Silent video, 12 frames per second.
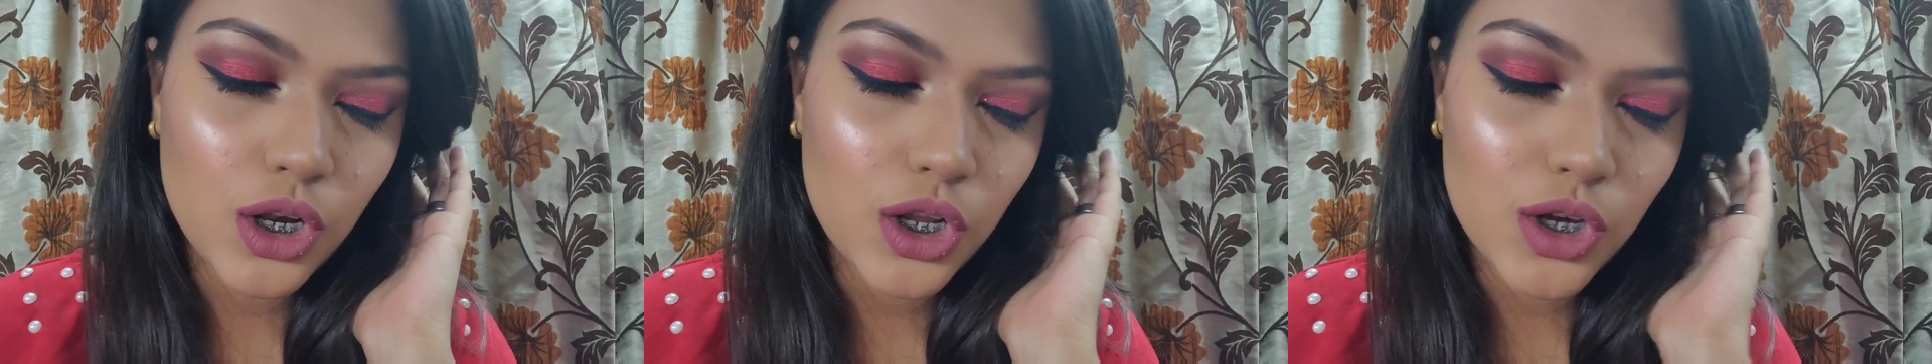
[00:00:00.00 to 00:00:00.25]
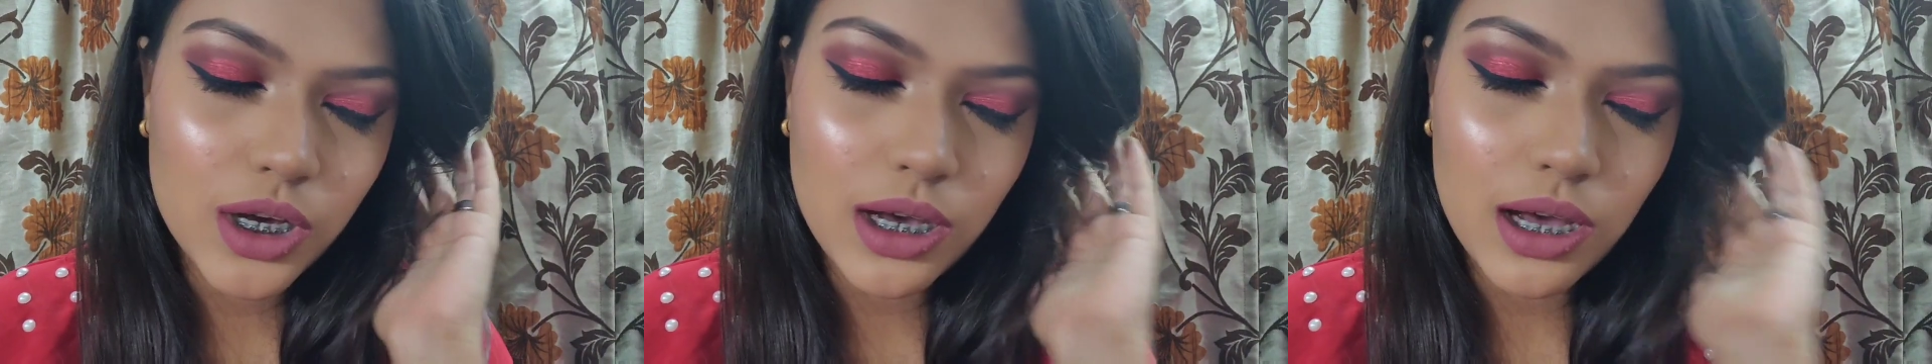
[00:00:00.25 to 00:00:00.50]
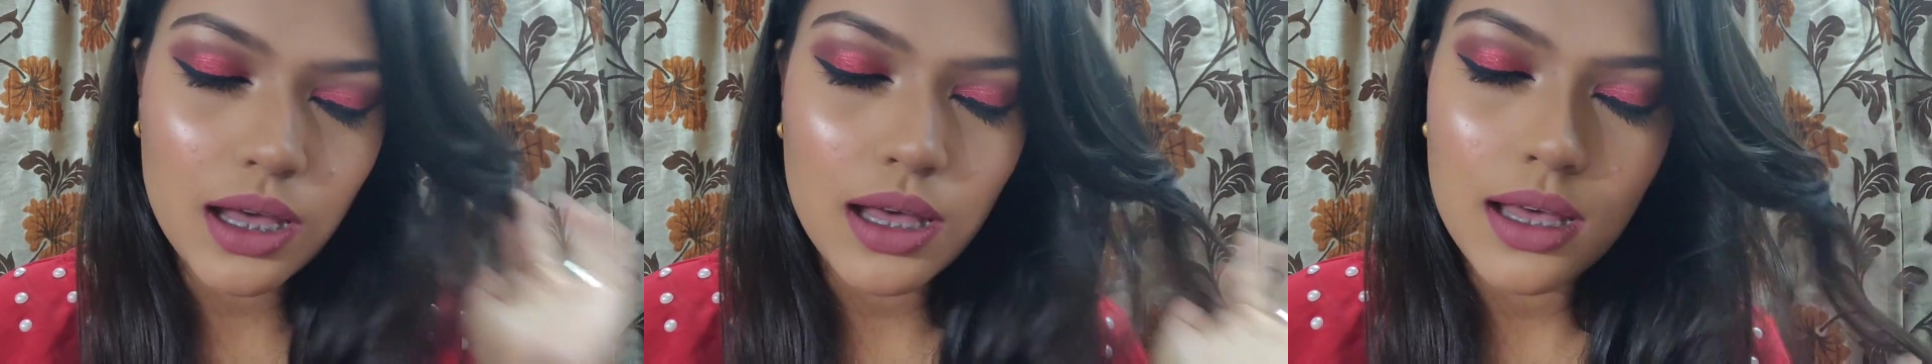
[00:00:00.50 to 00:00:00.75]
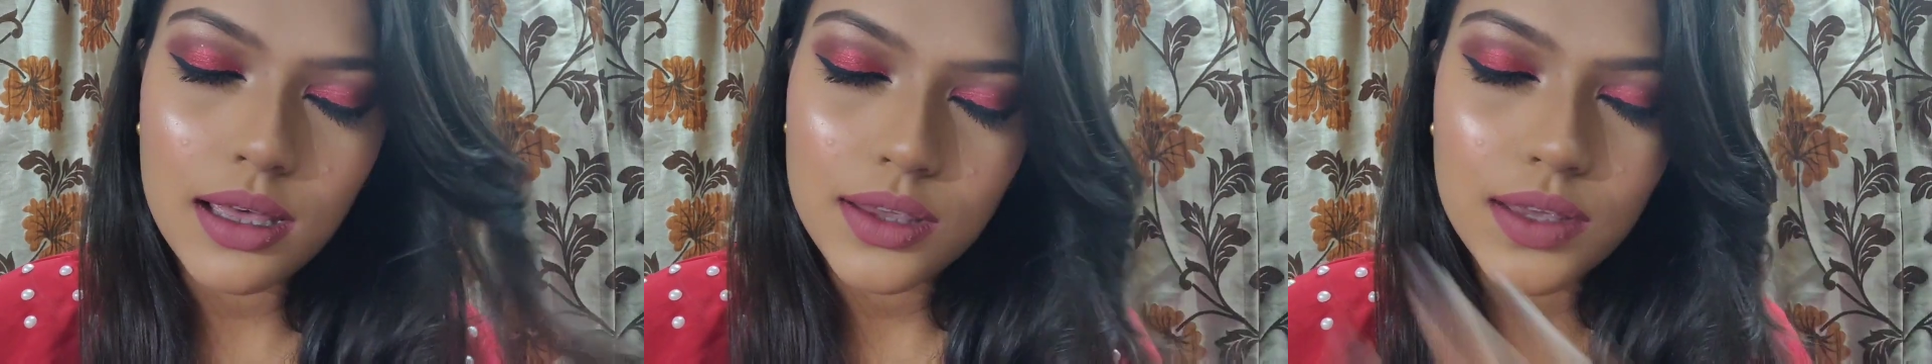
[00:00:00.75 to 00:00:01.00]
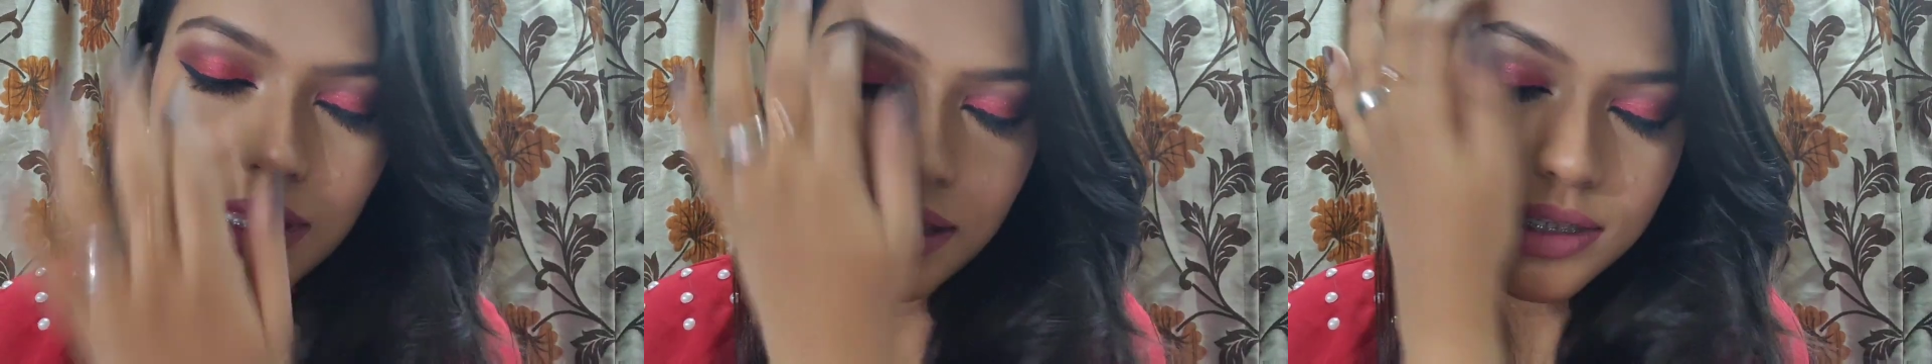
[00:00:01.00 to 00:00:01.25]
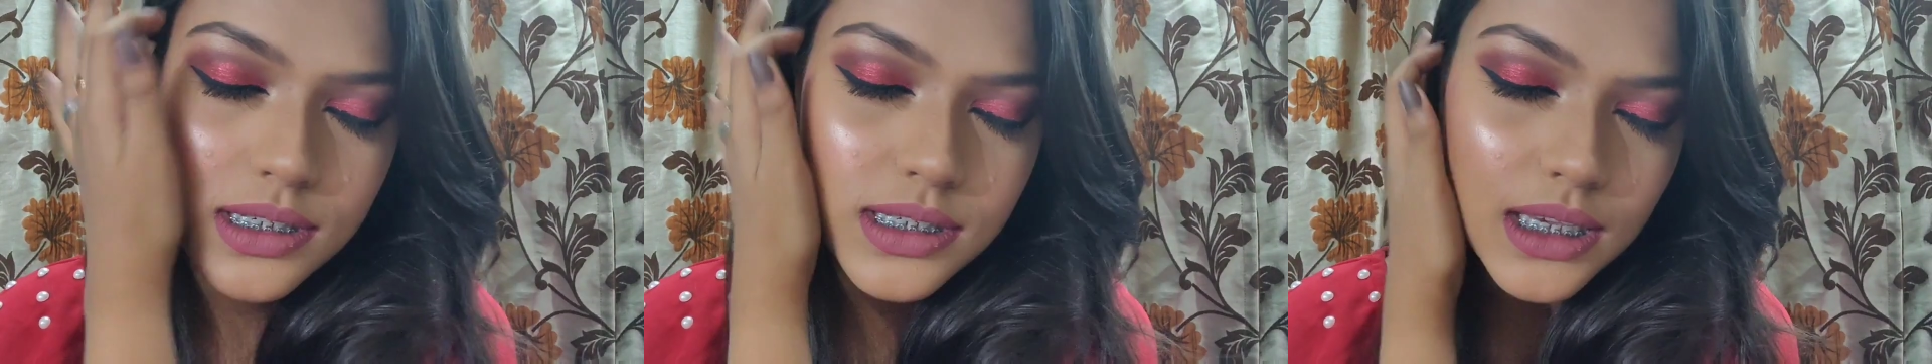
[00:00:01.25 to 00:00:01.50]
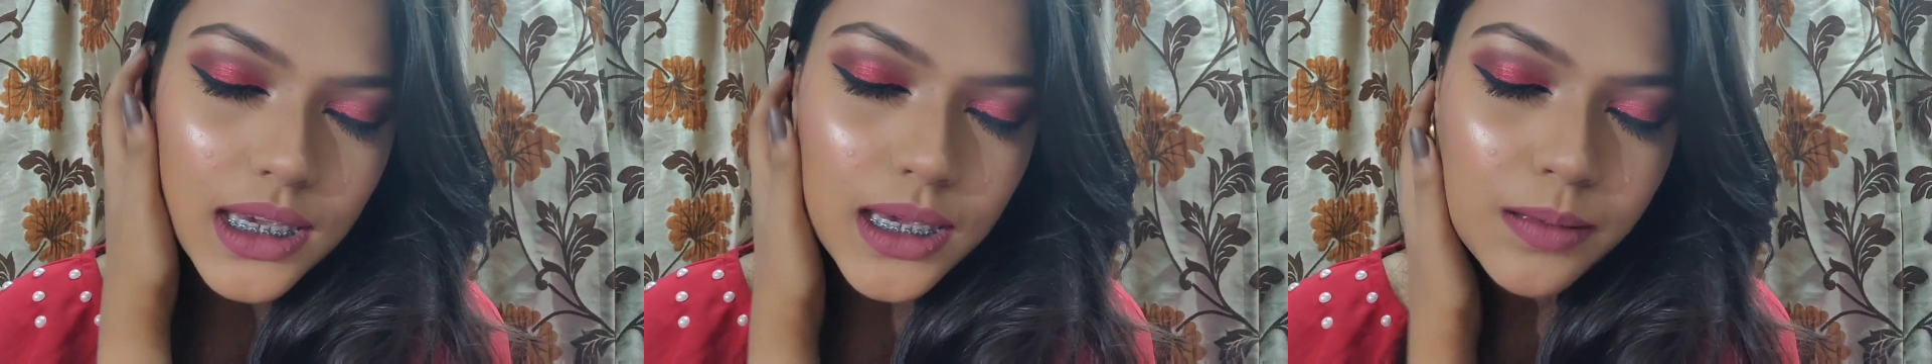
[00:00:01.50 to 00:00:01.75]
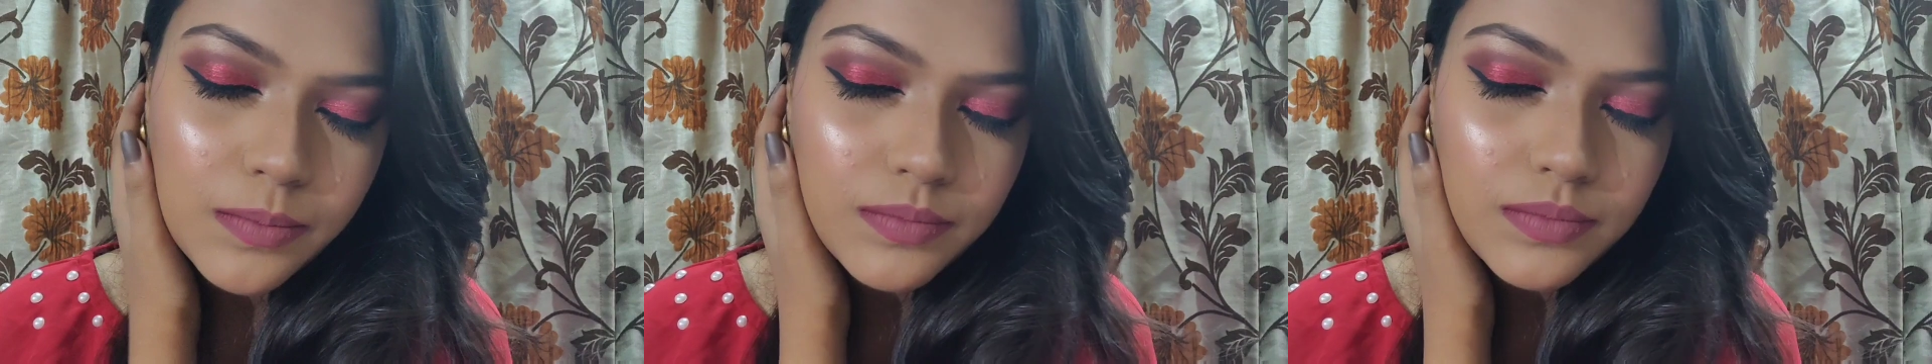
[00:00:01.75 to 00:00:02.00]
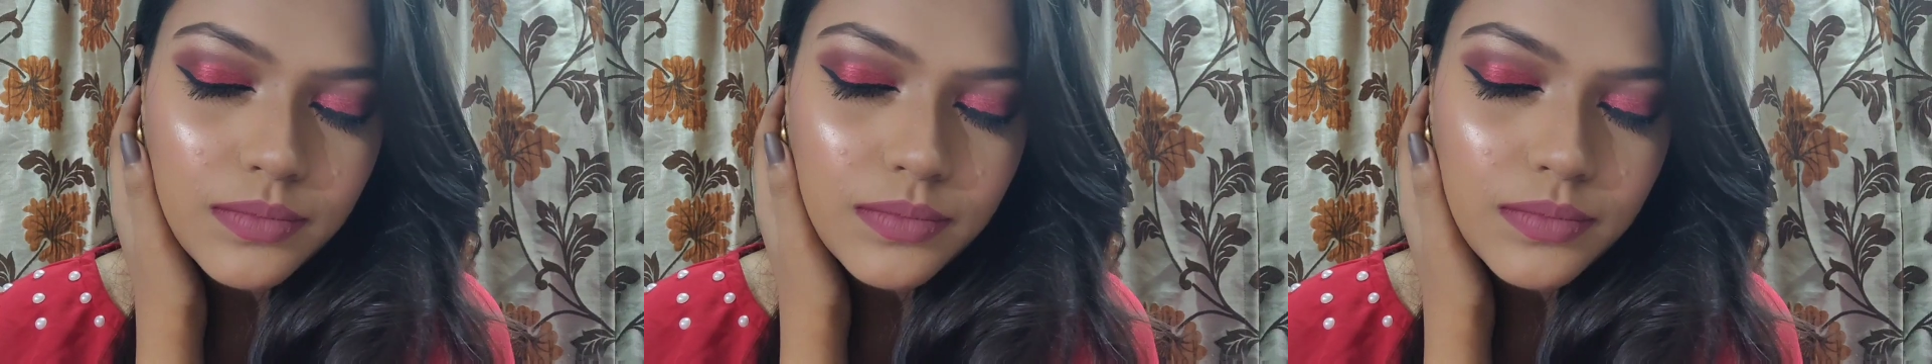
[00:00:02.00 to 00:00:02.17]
look. You can see